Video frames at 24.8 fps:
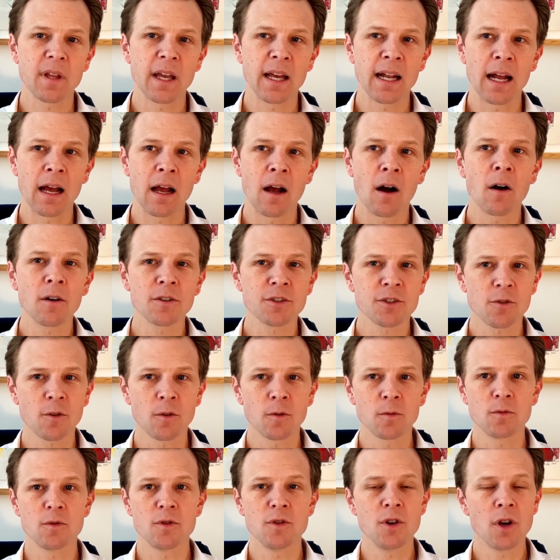I
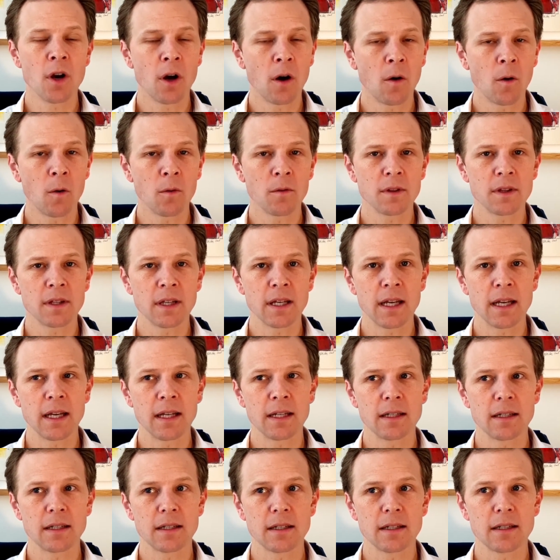also know that
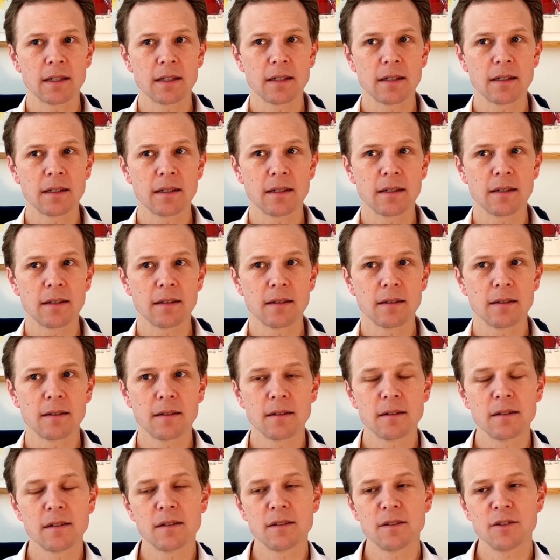
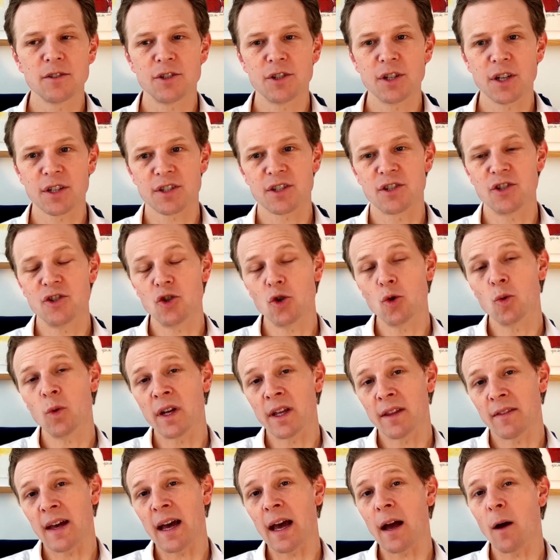just
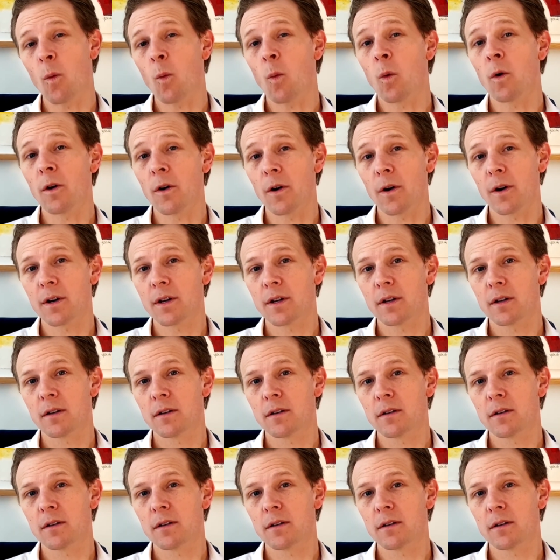doing that work,